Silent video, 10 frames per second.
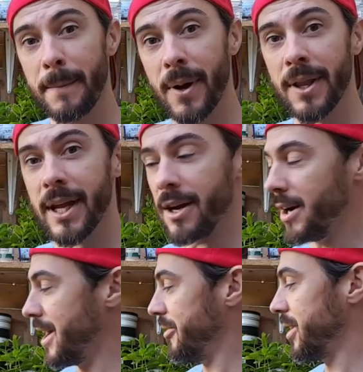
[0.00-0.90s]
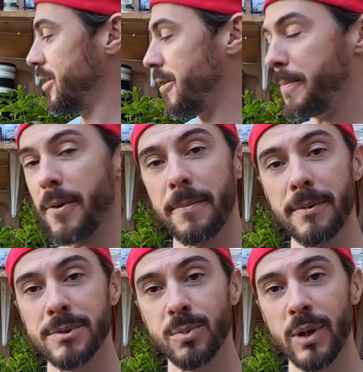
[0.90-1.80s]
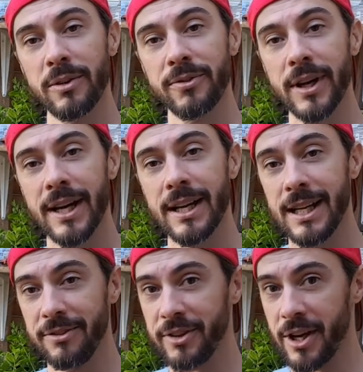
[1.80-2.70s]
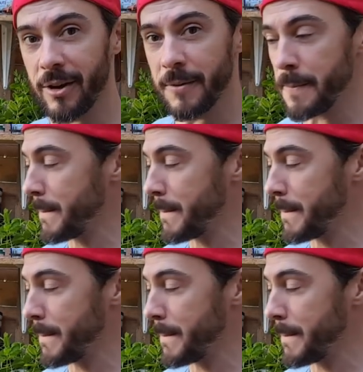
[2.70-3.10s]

But they are having a lot of problems with leaf curl.